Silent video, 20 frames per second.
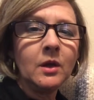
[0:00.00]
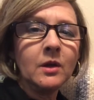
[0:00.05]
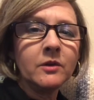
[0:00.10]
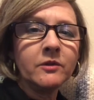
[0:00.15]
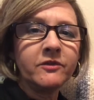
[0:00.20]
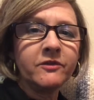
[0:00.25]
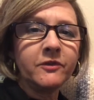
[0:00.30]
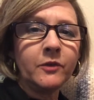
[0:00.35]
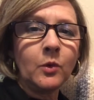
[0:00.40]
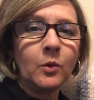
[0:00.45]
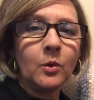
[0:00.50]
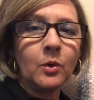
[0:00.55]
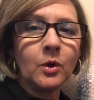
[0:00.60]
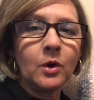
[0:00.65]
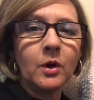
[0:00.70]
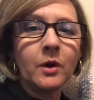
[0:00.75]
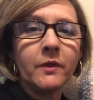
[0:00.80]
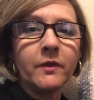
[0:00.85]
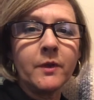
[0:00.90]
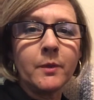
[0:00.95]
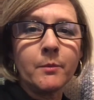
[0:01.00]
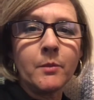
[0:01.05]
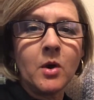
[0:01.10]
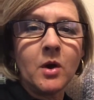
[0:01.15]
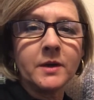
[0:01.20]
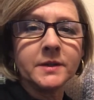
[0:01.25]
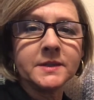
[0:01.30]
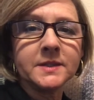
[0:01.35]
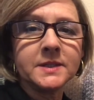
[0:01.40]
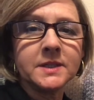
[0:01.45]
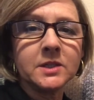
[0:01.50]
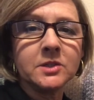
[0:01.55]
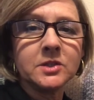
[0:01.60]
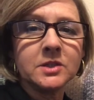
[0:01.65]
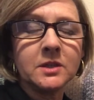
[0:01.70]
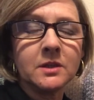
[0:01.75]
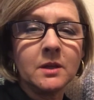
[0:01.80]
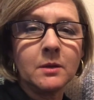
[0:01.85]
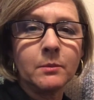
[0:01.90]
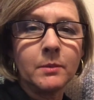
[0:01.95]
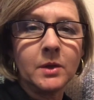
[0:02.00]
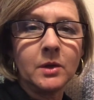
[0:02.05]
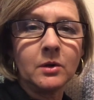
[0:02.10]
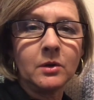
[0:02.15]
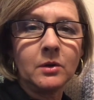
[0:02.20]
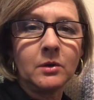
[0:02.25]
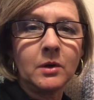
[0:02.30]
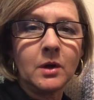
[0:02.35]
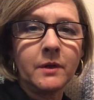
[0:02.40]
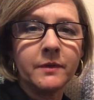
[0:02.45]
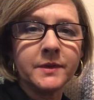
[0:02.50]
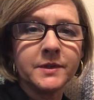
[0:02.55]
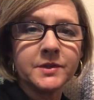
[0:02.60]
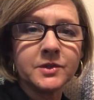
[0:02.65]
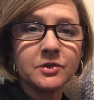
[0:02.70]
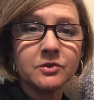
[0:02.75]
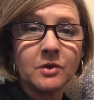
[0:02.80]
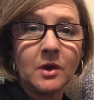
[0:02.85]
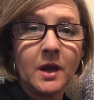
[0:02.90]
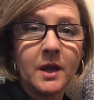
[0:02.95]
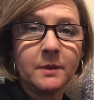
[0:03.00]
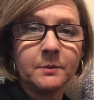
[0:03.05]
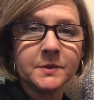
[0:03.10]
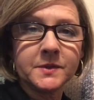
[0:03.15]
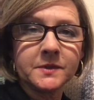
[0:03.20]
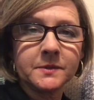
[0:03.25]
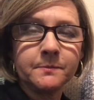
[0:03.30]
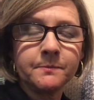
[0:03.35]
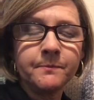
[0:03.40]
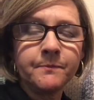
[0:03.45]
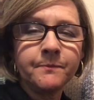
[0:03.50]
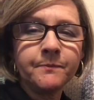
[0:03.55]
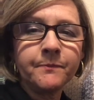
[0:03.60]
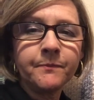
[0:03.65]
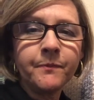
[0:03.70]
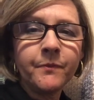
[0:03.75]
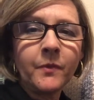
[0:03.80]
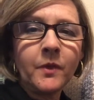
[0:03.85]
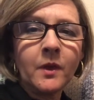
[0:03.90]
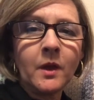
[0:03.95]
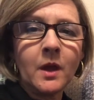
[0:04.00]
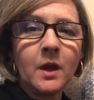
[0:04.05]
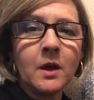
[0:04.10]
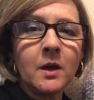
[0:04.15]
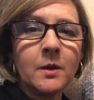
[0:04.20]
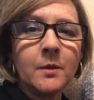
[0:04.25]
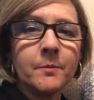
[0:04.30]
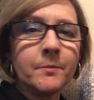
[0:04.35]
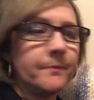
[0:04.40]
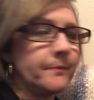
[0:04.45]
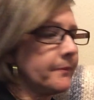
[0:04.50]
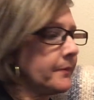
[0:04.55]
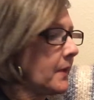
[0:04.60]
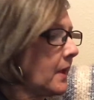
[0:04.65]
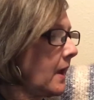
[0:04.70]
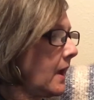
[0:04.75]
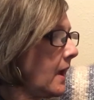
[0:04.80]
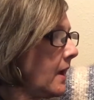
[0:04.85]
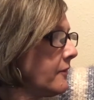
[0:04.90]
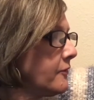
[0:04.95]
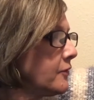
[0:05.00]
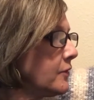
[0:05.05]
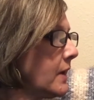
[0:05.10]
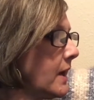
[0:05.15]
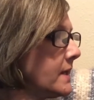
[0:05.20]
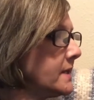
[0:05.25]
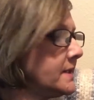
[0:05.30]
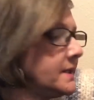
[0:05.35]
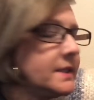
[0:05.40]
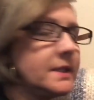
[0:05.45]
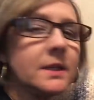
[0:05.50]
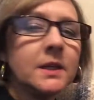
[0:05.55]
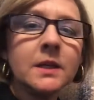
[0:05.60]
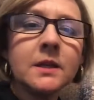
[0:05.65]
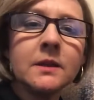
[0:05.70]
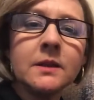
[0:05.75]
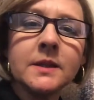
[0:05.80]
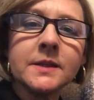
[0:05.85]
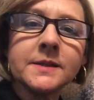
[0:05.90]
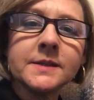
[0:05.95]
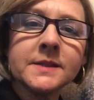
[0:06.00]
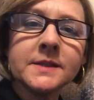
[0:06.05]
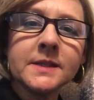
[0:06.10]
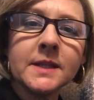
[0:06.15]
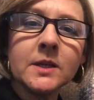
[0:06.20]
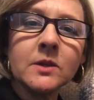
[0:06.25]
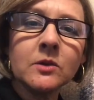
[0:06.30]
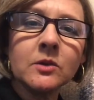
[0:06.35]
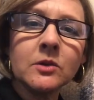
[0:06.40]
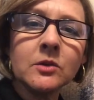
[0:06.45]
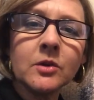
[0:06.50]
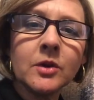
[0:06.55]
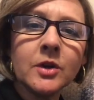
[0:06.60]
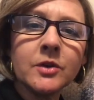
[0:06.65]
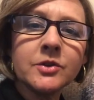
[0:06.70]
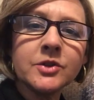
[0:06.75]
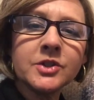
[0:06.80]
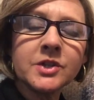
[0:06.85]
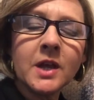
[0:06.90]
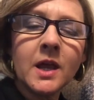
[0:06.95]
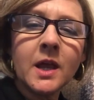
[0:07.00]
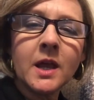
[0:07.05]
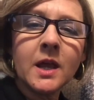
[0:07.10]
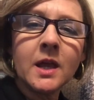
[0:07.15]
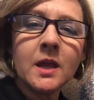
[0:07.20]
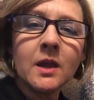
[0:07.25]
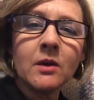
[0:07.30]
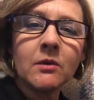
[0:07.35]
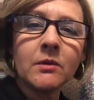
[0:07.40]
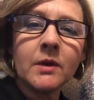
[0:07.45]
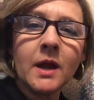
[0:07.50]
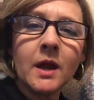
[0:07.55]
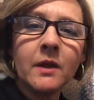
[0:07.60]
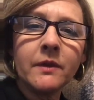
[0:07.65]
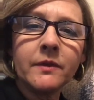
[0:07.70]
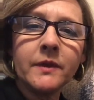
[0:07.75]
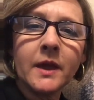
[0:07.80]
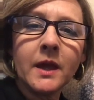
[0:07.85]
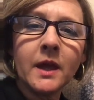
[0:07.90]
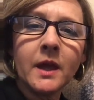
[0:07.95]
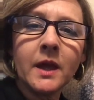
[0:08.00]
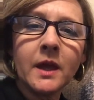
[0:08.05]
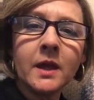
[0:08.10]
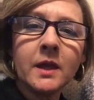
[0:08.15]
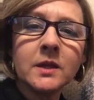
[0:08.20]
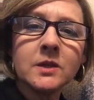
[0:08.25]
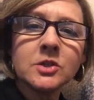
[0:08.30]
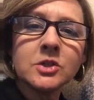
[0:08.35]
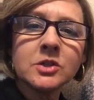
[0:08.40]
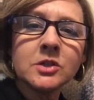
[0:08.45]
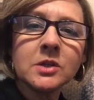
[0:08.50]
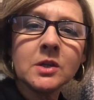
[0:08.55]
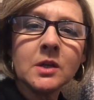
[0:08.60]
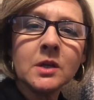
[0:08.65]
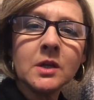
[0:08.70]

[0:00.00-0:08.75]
for the moss stitch in the middle on the stripes. After I did the single crochet around the edge